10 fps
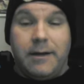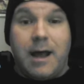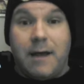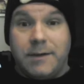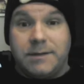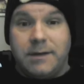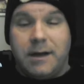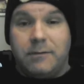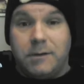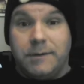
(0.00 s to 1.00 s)
obviously
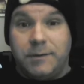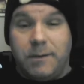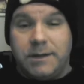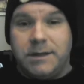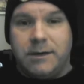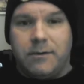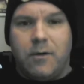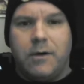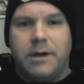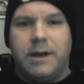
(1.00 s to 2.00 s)
on a roll of 20, you're
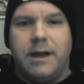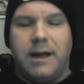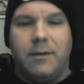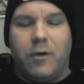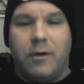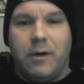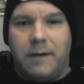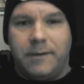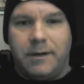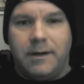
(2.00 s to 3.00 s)
already hitting more
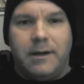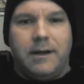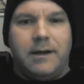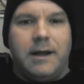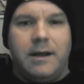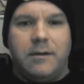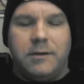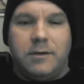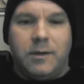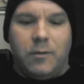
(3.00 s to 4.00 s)
often, and
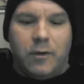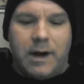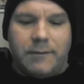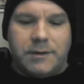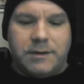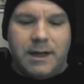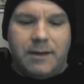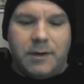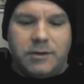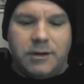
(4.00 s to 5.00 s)
you're doing more average damage.